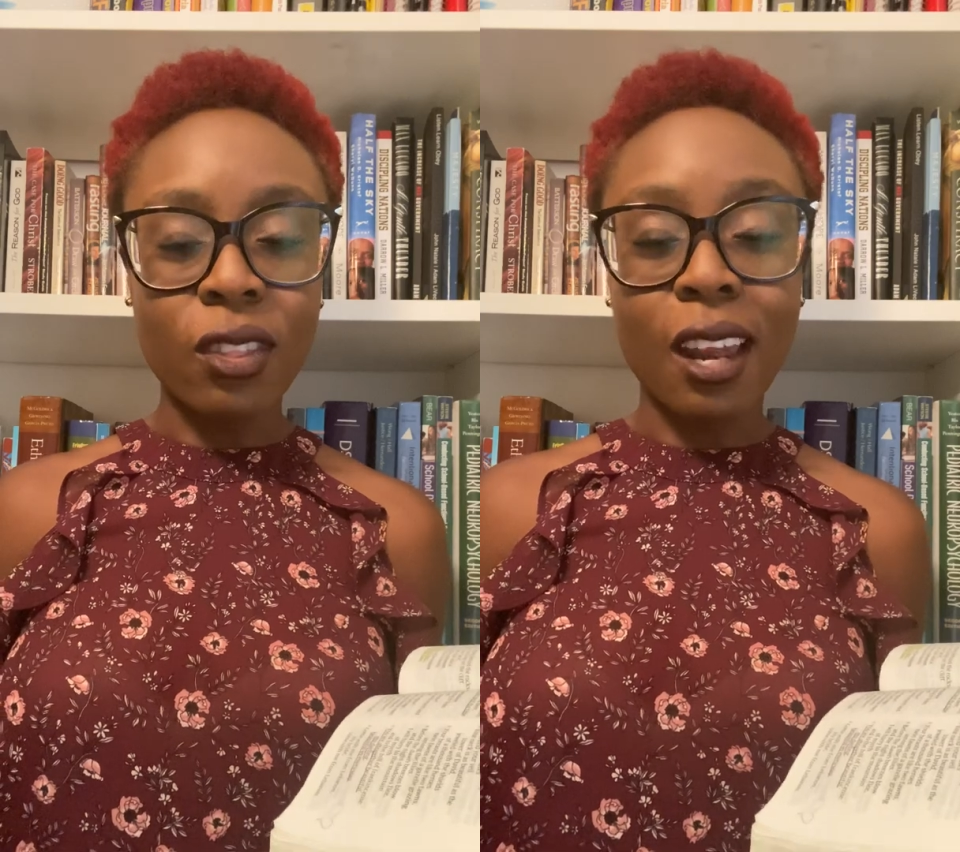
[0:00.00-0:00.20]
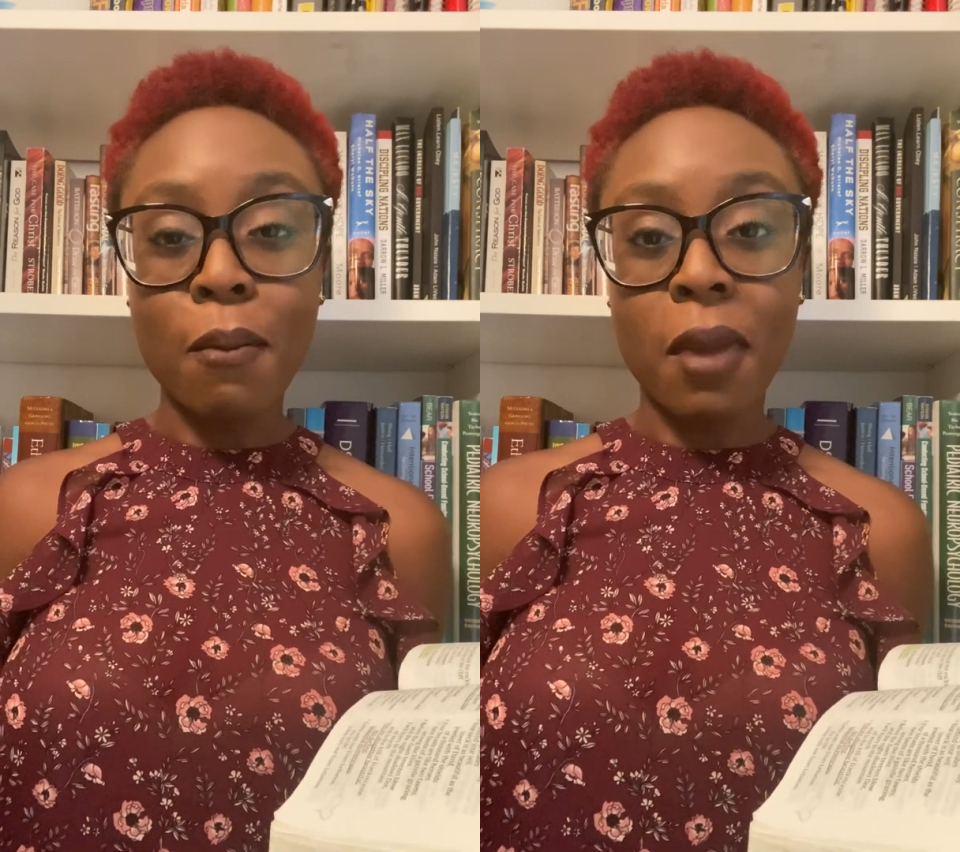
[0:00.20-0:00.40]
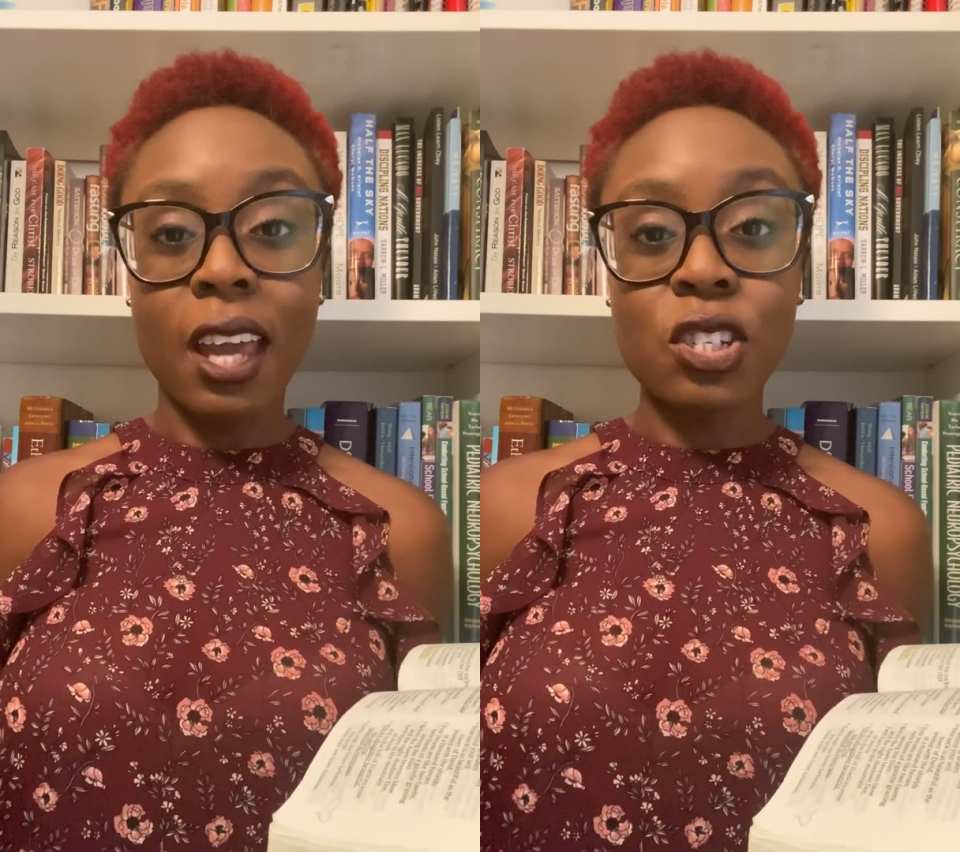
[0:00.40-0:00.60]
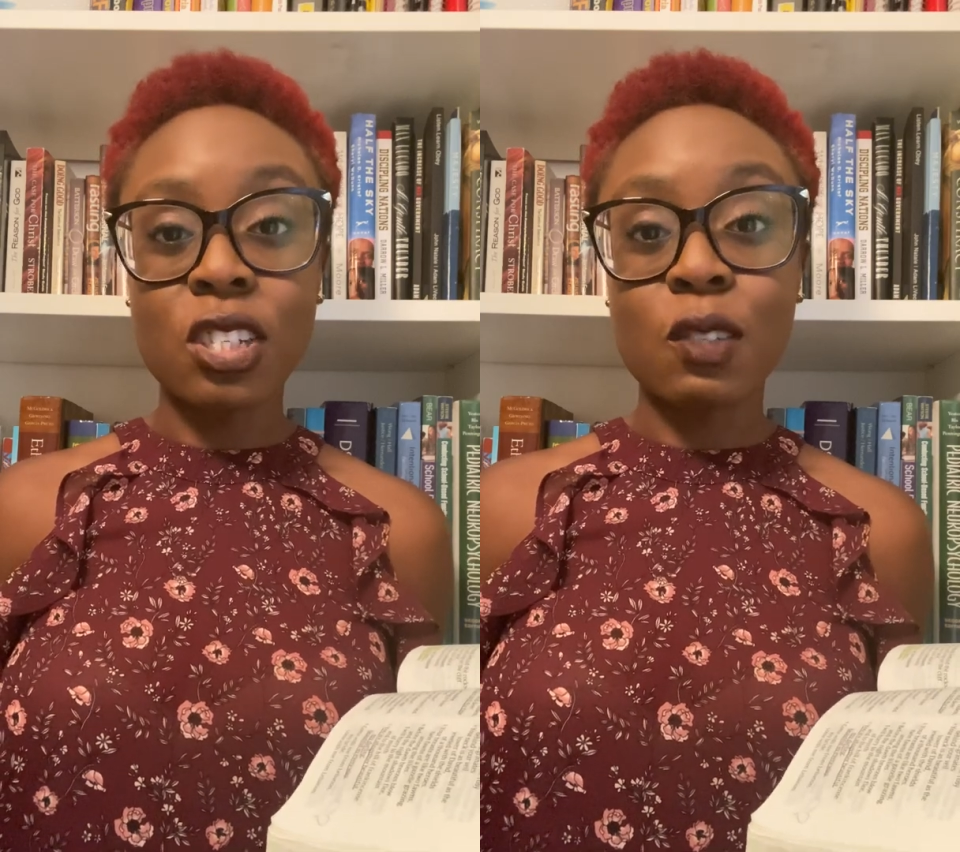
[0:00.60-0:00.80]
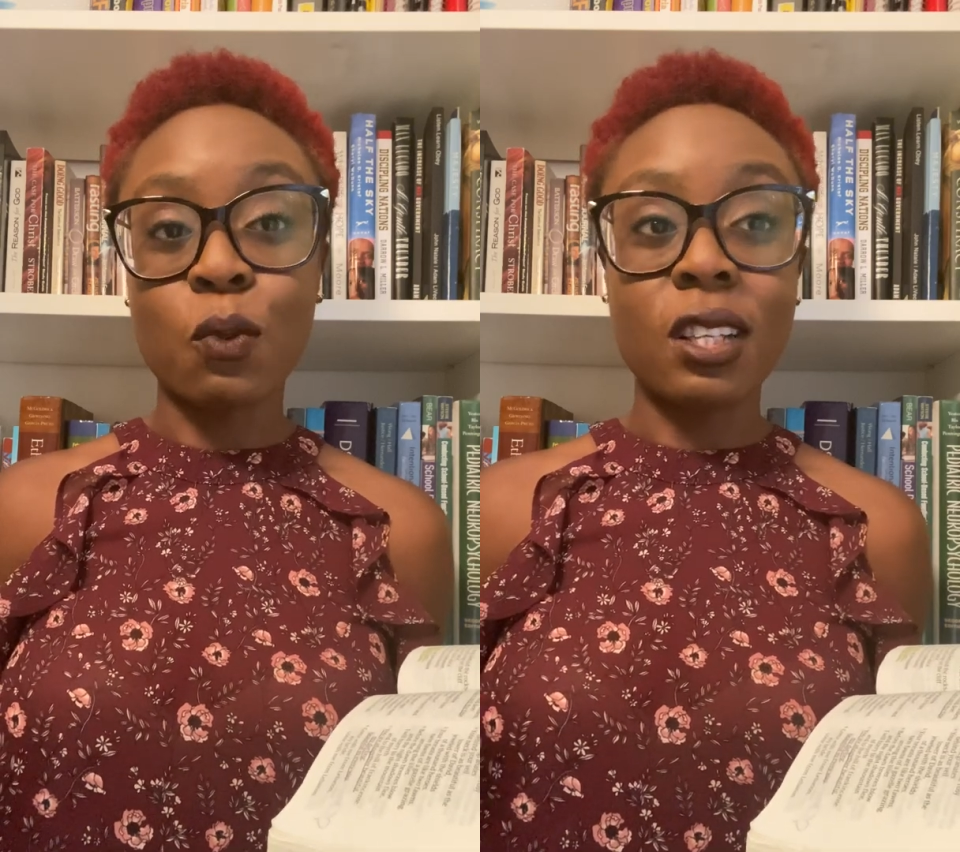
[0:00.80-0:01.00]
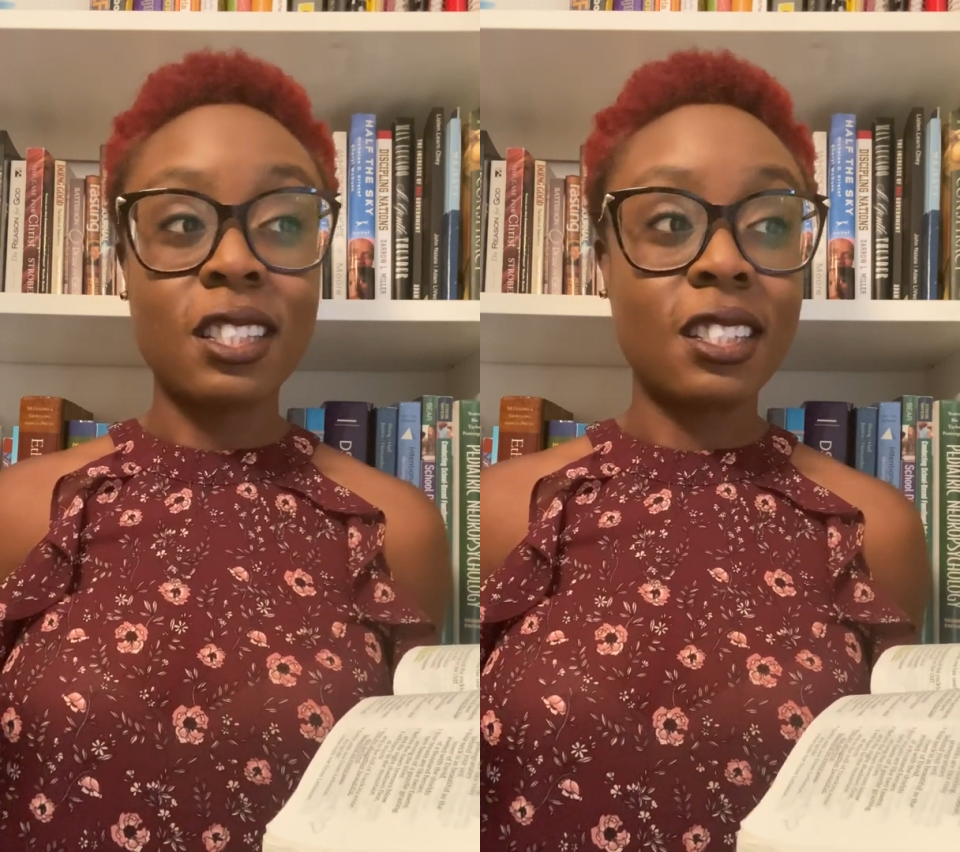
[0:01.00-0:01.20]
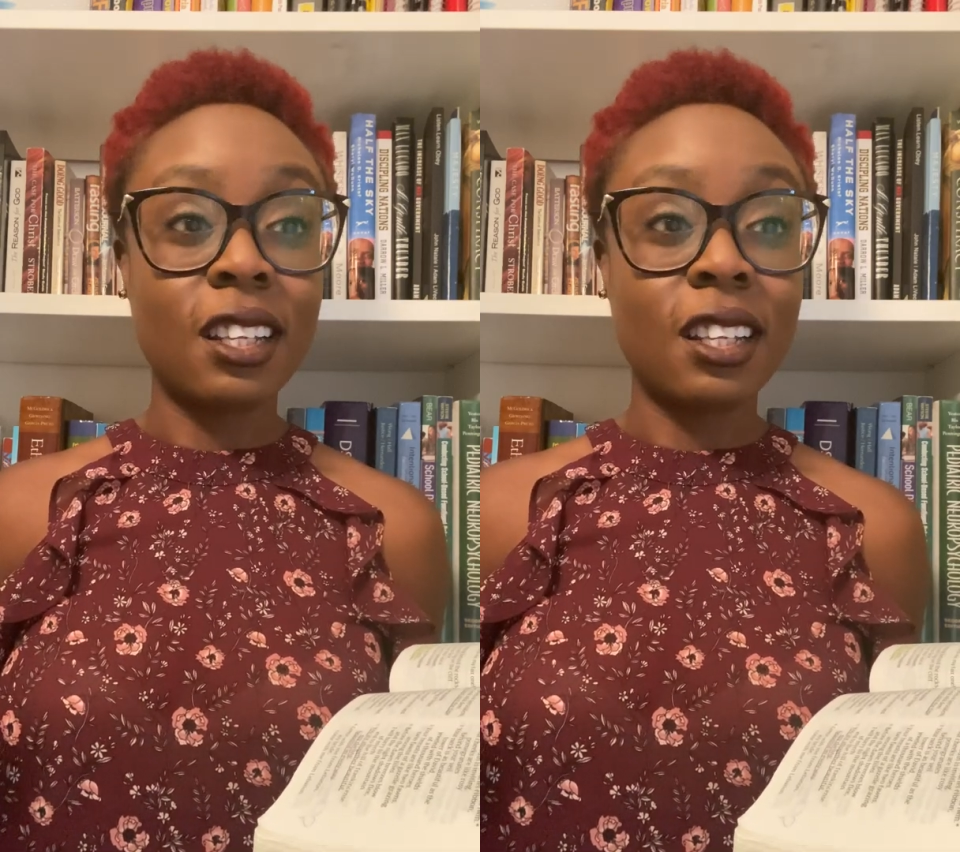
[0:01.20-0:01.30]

that a man just wants to,